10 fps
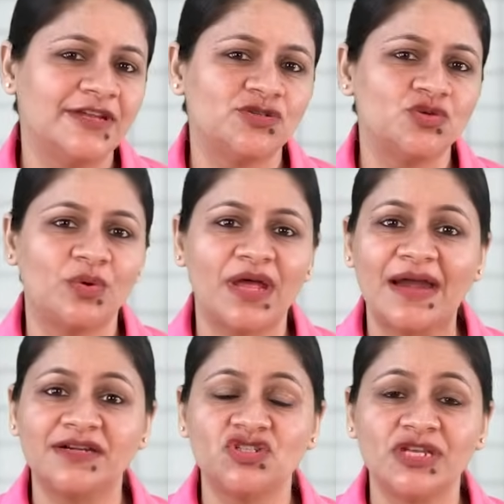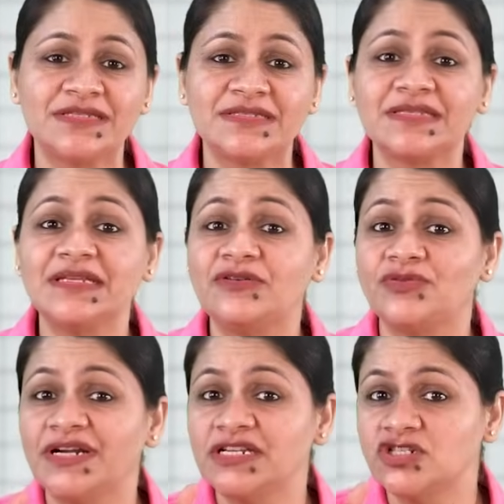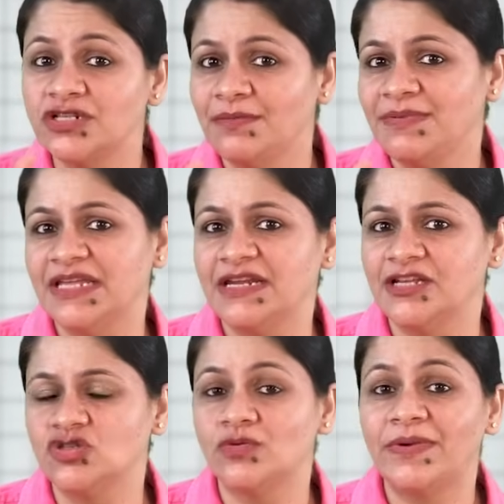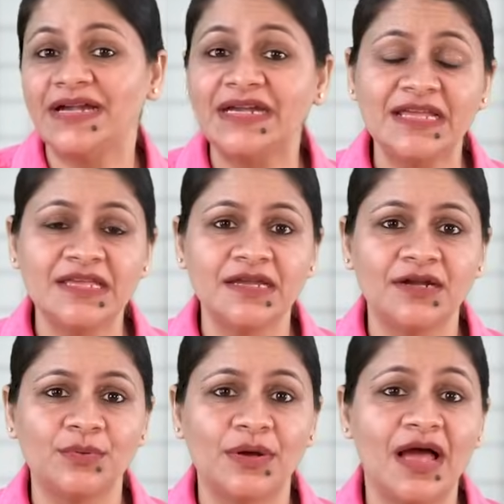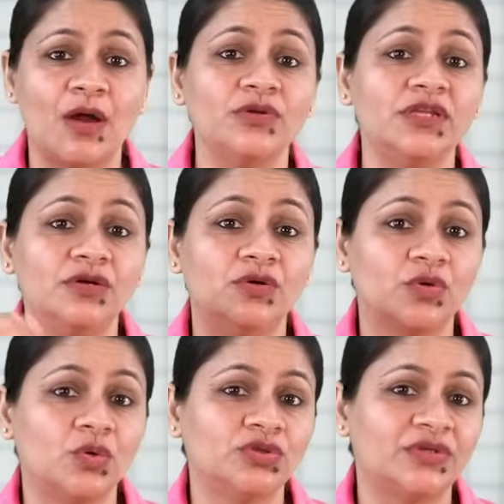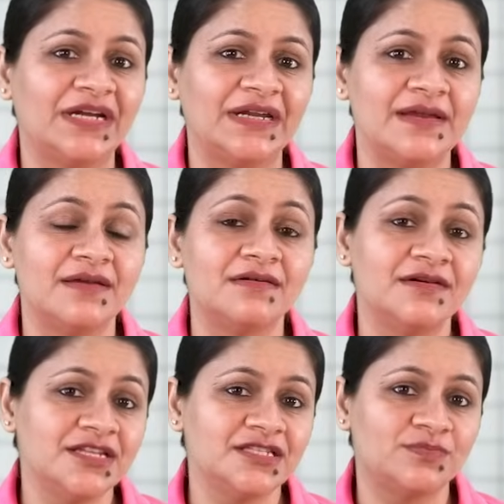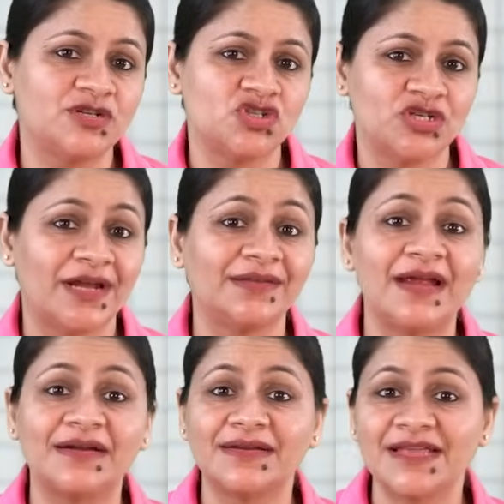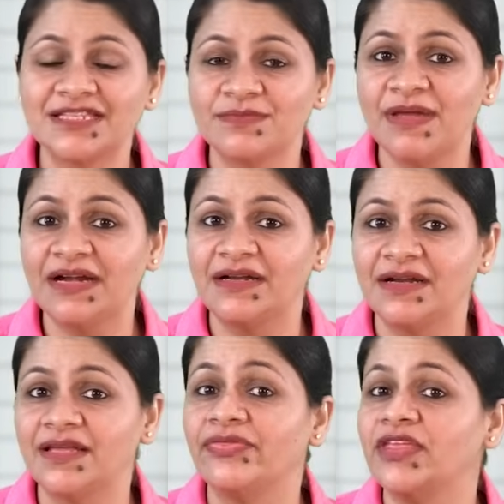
ratio adjusts the traditional PE ratio by taking into account the growth rate in earnings per share that are expected in